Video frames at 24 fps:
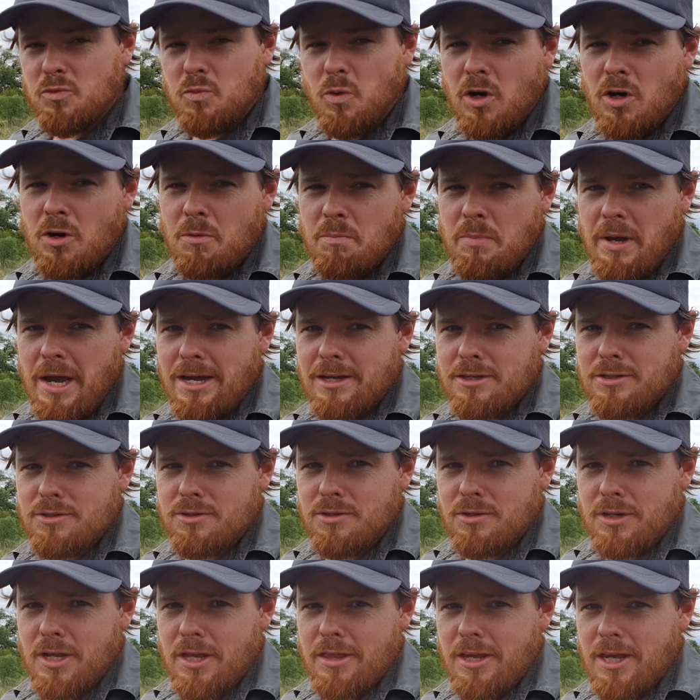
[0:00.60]
welcome back to
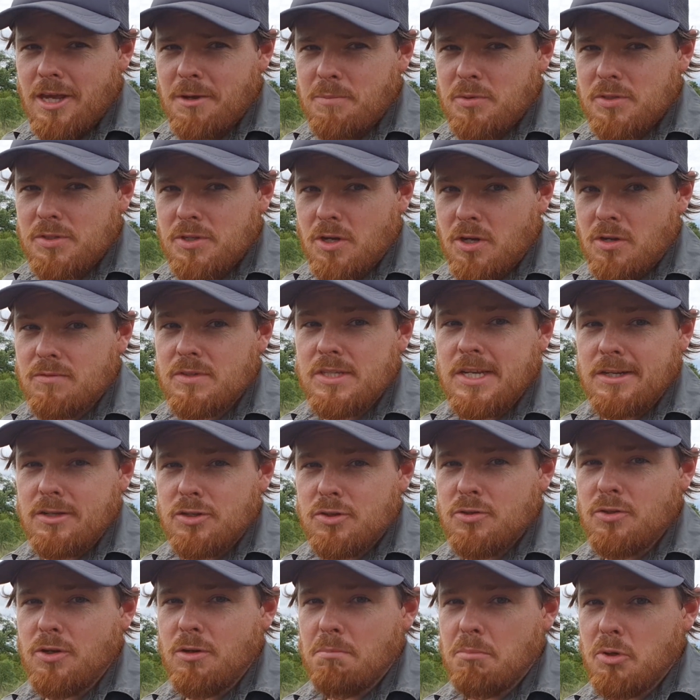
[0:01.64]
another episode of
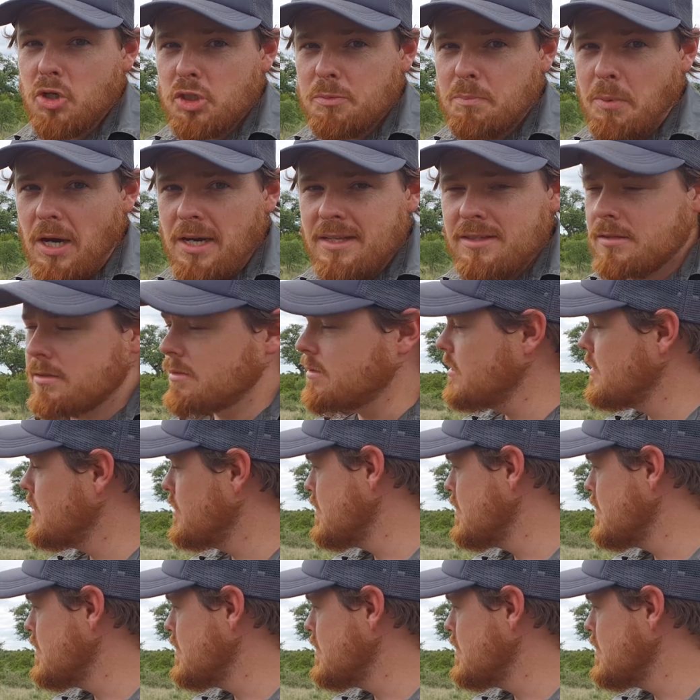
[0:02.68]
Tandatula Bush Bites. This